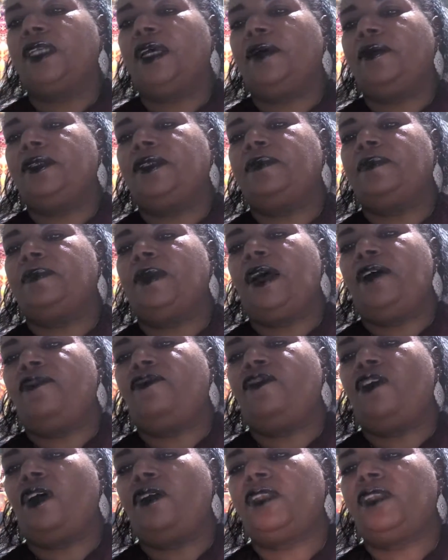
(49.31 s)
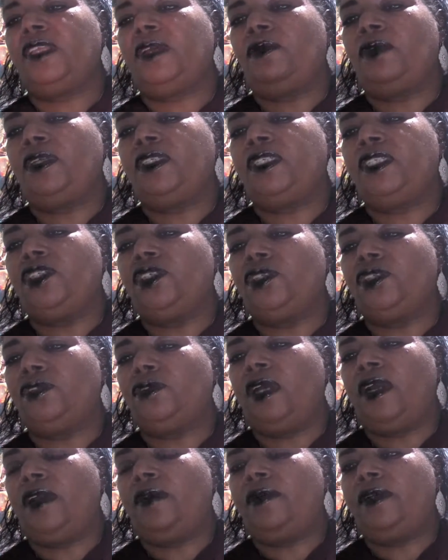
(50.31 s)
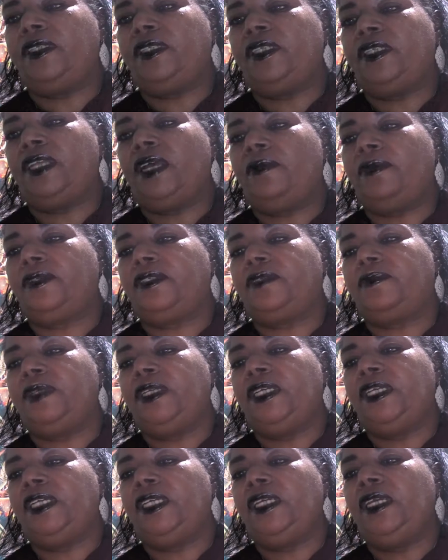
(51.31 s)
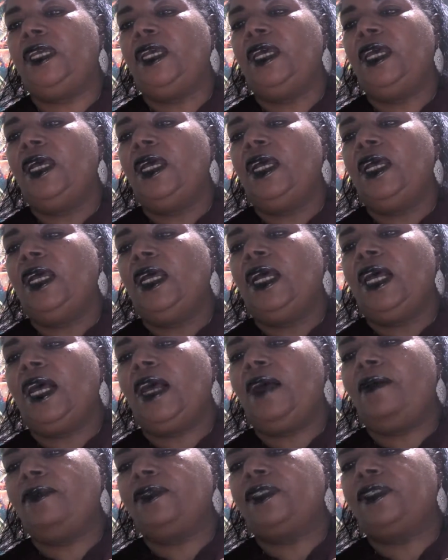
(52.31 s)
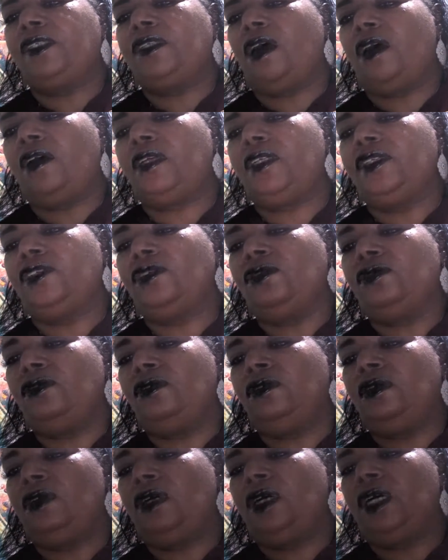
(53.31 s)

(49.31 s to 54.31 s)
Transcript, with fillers: That was my fault. That wasn't you, Aries. That was me. I was talking to